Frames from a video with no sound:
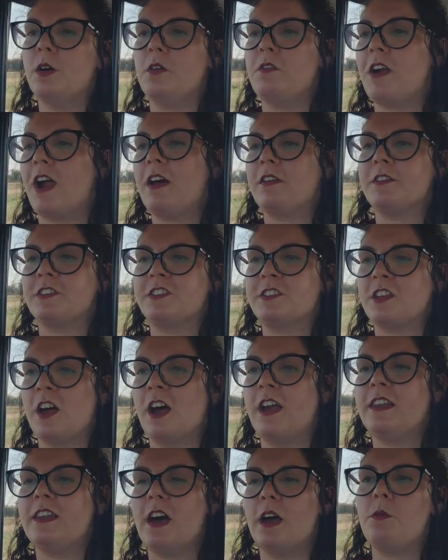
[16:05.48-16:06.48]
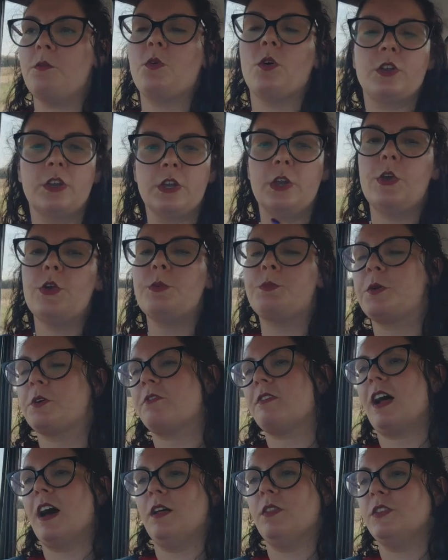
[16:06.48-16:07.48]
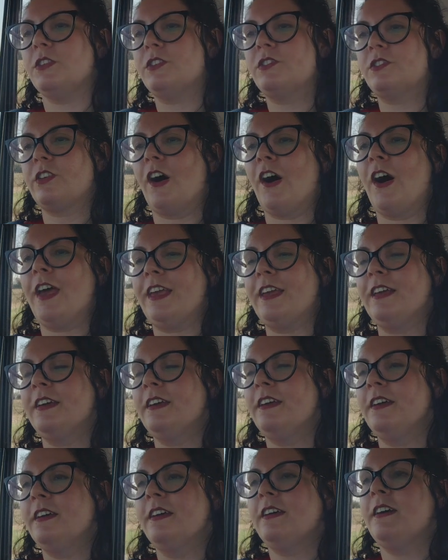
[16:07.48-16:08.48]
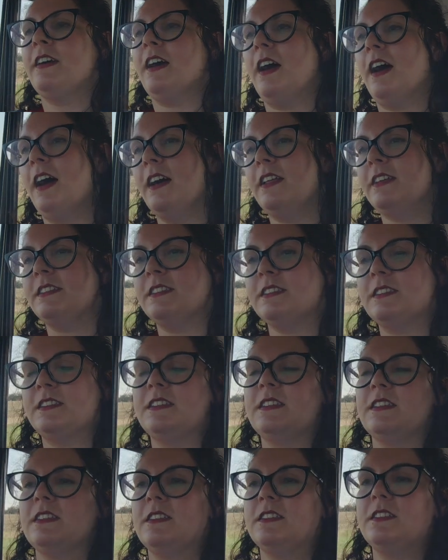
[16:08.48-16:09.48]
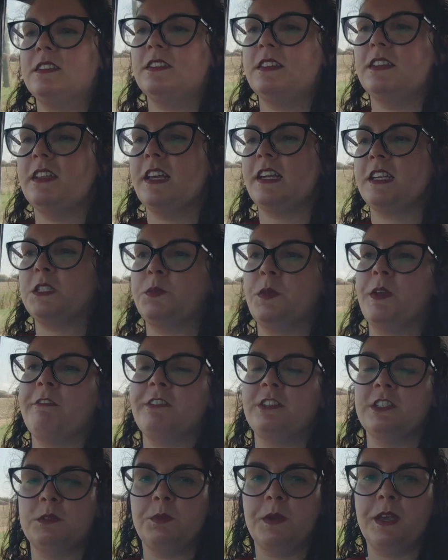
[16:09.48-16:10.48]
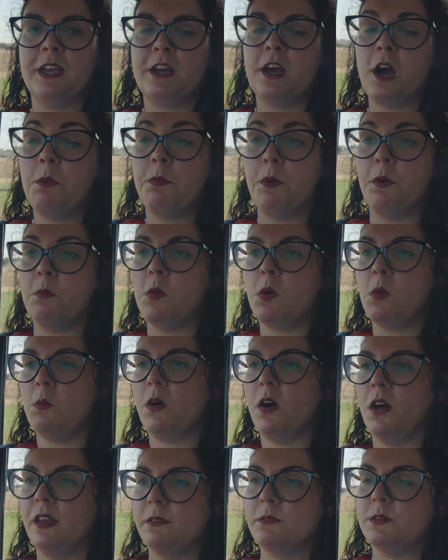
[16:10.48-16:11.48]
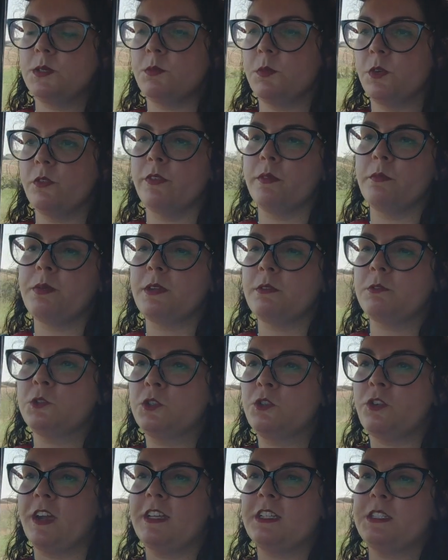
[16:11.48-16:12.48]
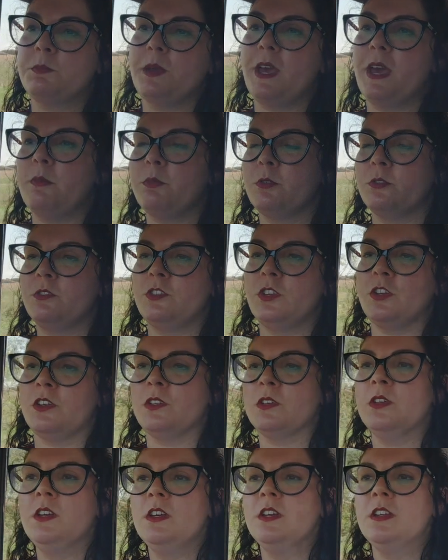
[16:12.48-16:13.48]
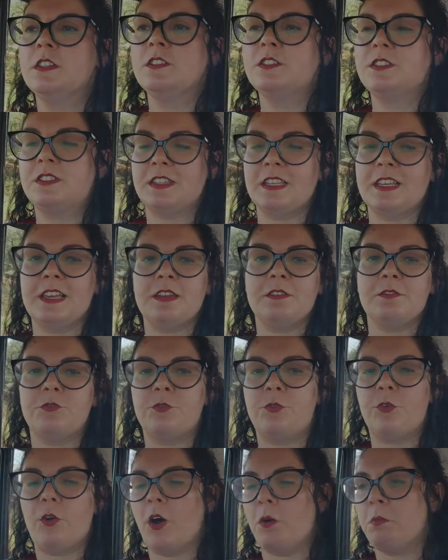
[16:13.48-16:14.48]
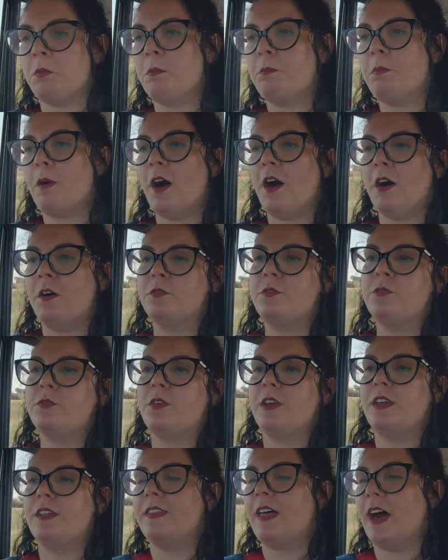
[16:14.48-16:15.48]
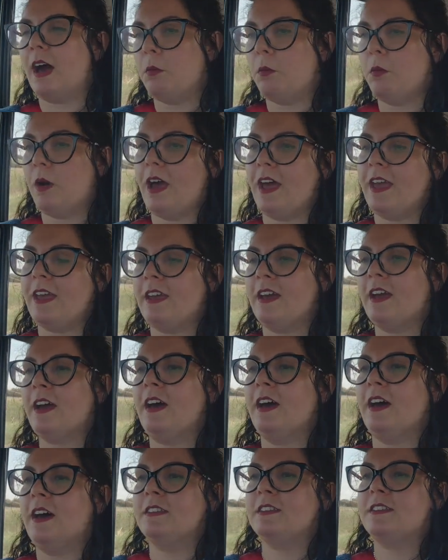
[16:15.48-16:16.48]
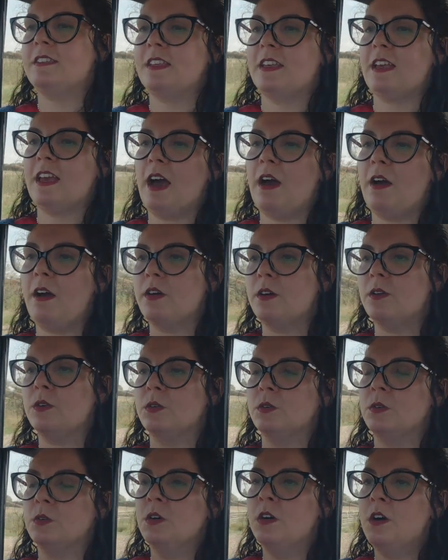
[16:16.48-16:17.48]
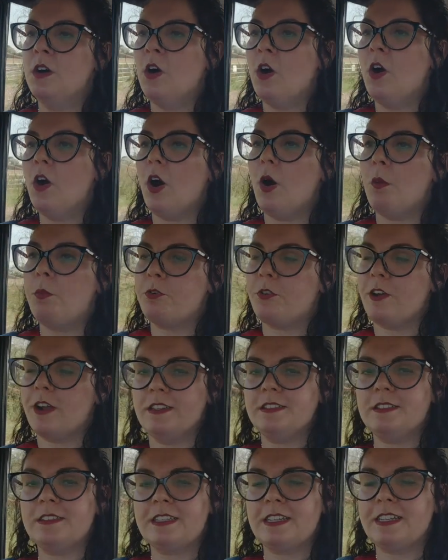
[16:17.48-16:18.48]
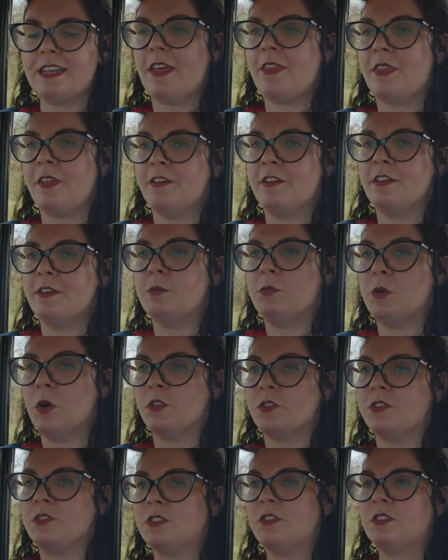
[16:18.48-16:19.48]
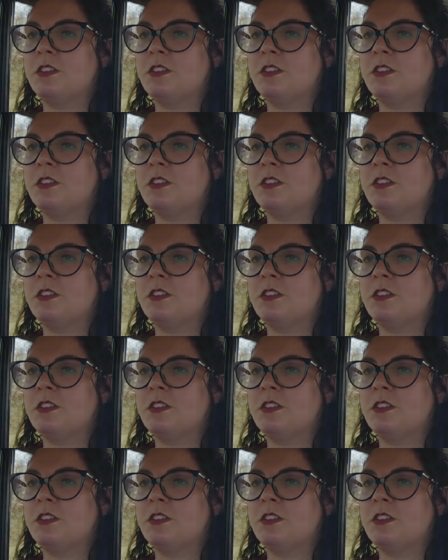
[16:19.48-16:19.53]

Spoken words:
around the site, like one loop around the site, and experience being up on one while it was moving. But it was great to be able to see it from above in that way and see how it all operates together. It was